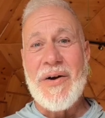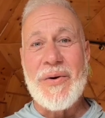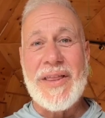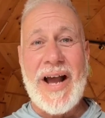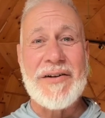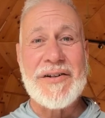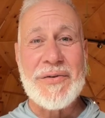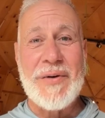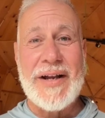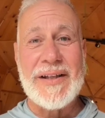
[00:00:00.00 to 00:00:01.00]
without
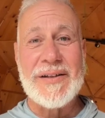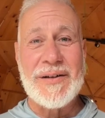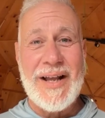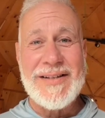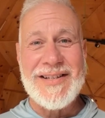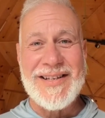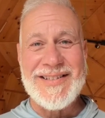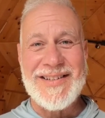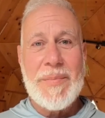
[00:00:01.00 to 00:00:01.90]
your regular lenses.